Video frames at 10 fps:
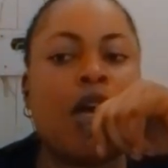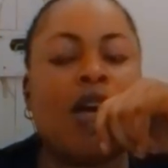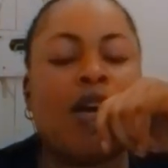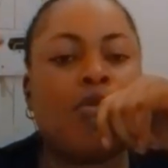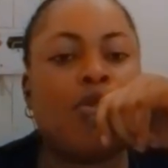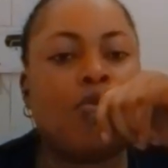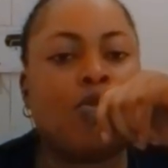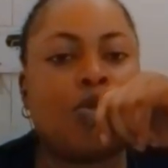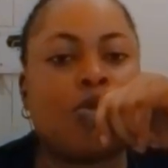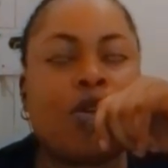And when you want
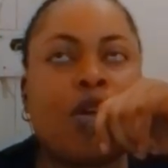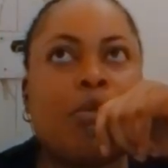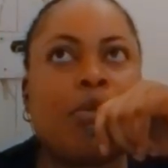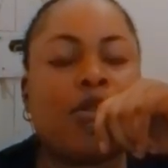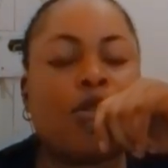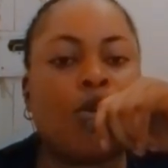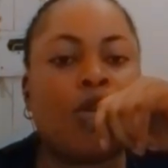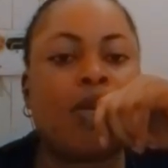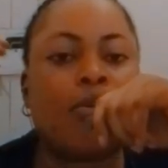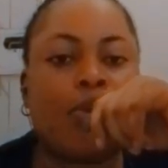to talk about
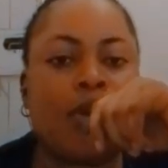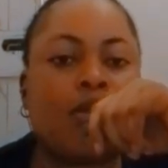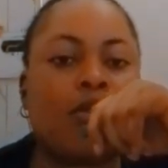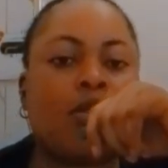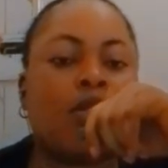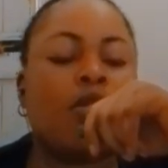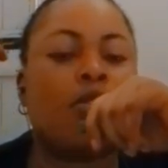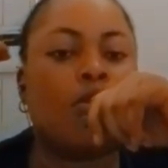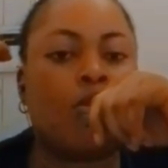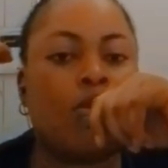other brands and
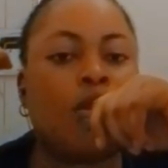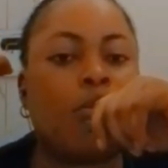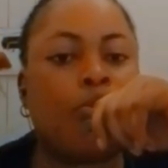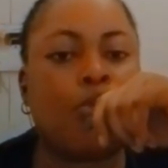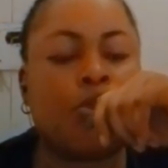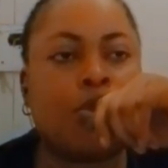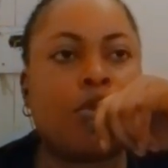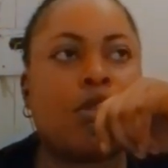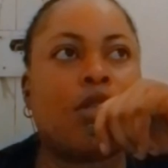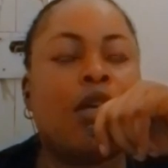other
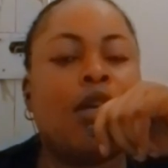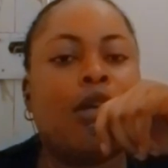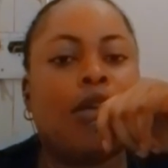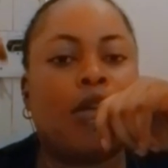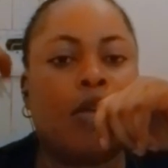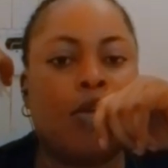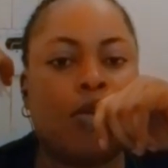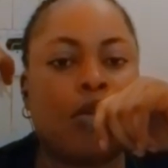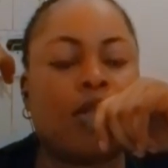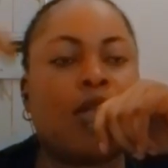products, you
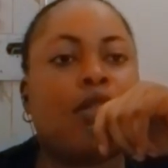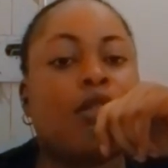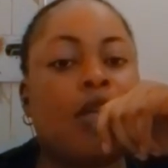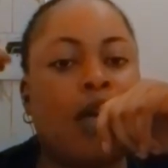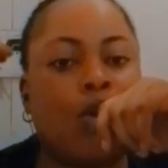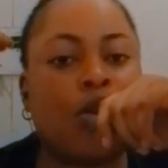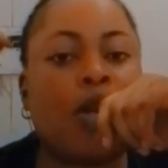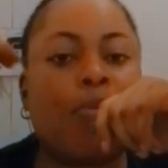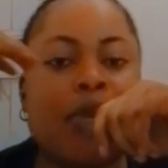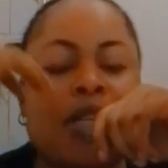understand there are other
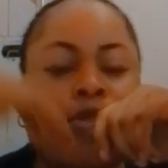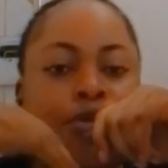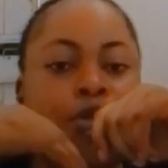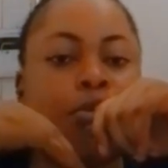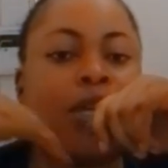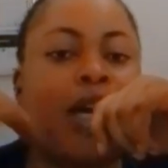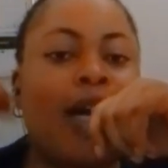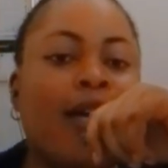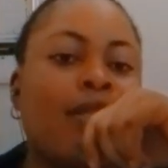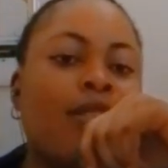platforms that
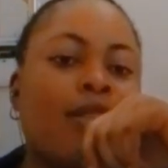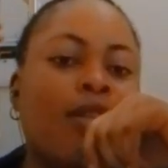has the